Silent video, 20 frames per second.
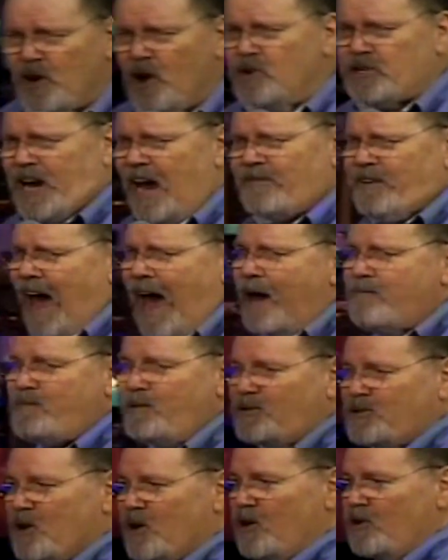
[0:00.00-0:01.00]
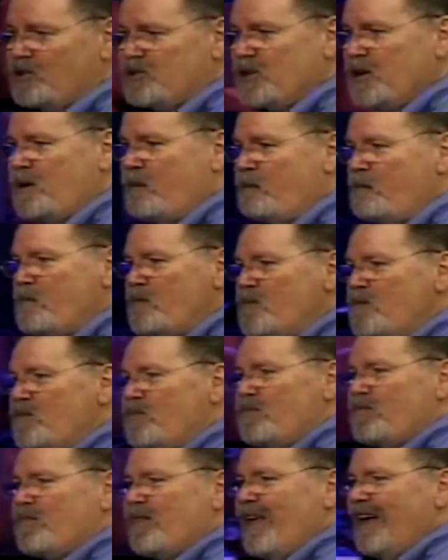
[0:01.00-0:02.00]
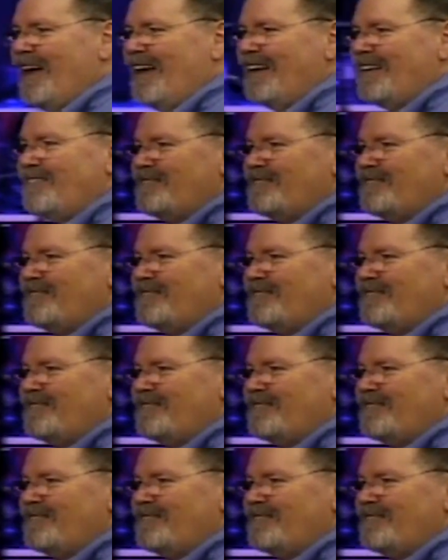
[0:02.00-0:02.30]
church. Have a happy church. Yeah,